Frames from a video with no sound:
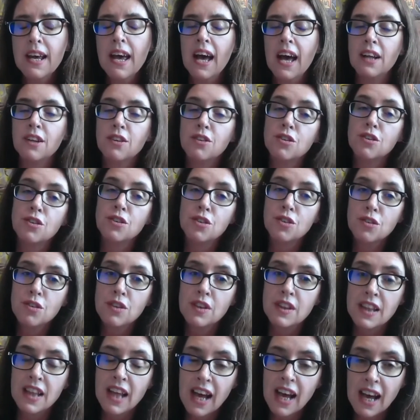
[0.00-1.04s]
And to do
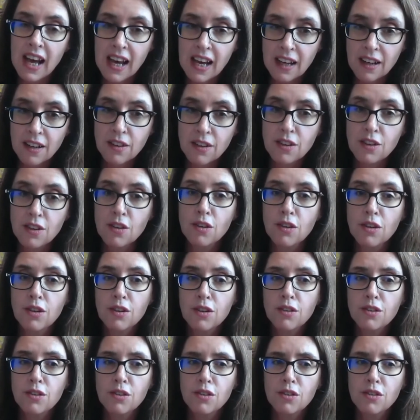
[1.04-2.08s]
that, you
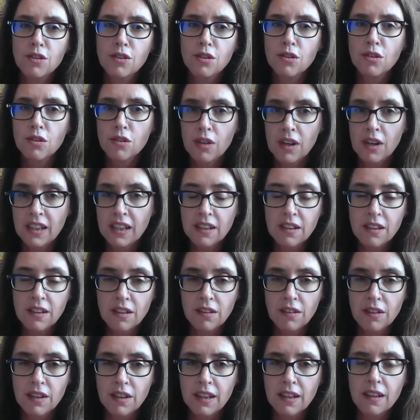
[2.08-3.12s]
look to 2
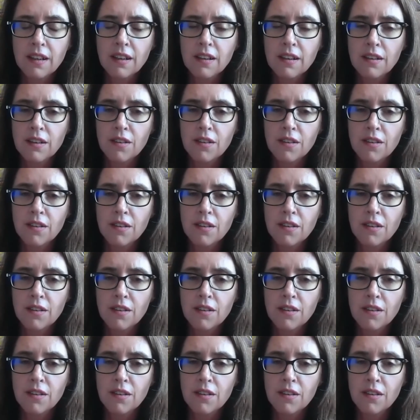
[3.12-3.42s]
criteria.